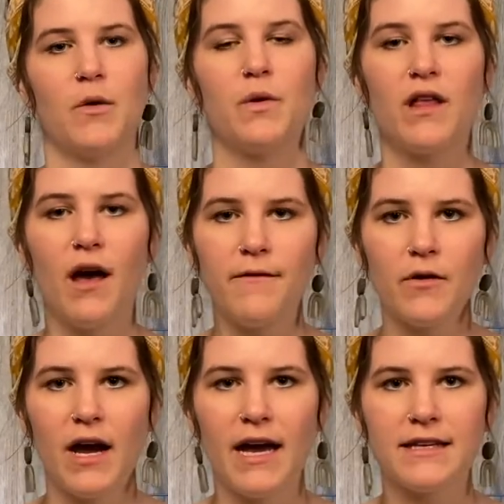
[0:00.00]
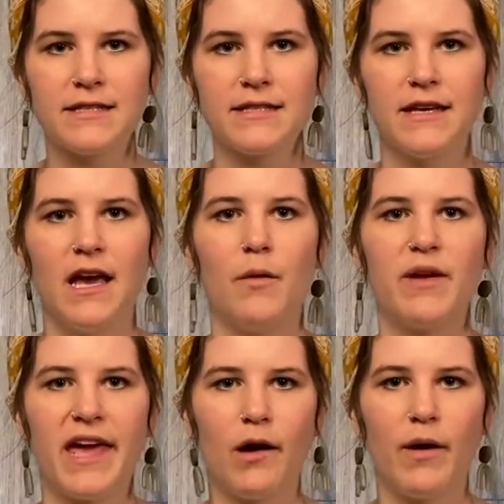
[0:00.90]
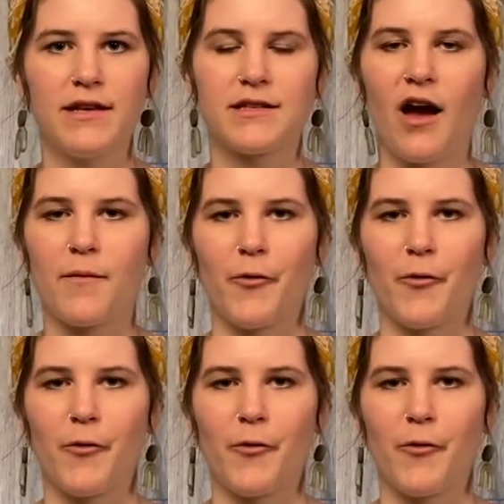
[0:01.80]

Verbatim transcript: We love you guys, and we can't wait to talk